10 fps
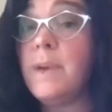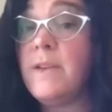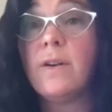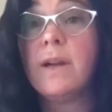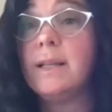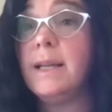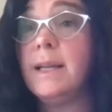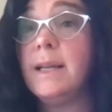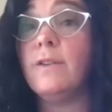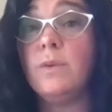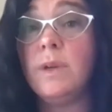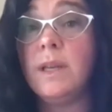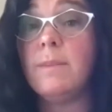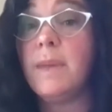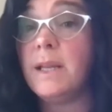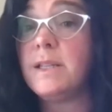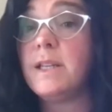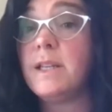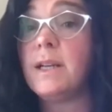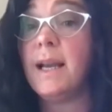Be very clear. If you need a
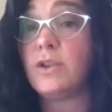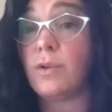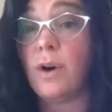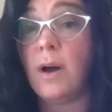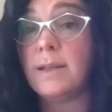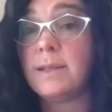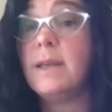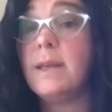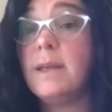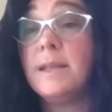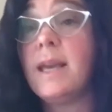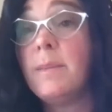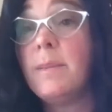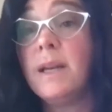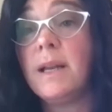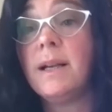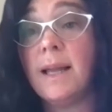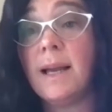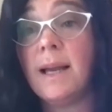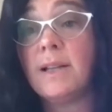minute to collect your thoughts, take a minute
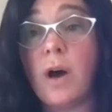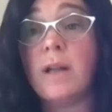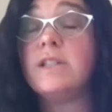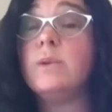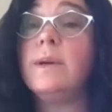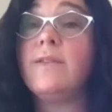and collect your thoughts.